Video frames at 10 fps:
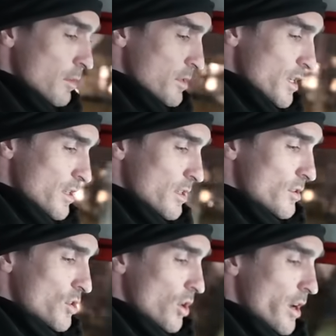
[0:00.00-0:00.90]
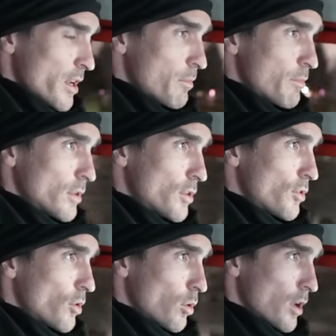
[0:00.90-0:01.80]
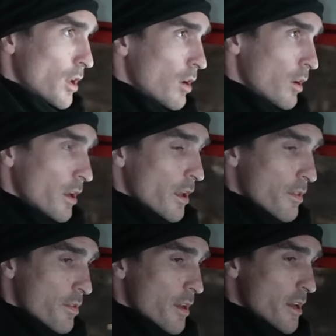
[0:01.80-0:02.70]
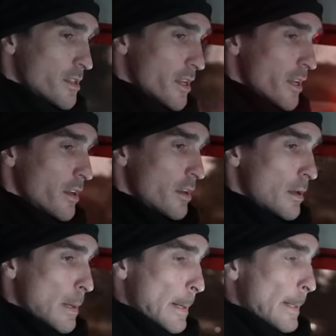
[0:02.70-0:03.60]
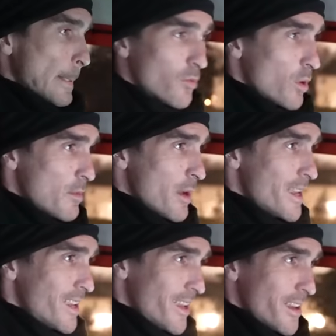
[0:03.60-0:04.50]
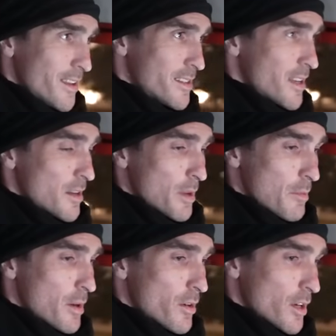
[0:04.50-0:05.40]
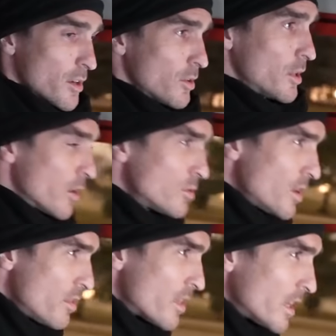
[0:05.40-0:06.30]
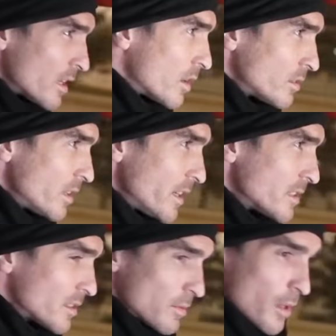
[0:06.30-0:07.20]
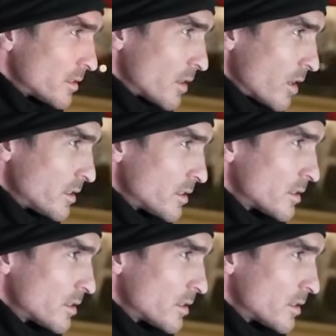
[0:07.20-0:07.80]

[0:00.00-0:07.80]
Just trying to crawl along at like 30 we make it, it's going to be a miracle. I also think it looks like it's starting to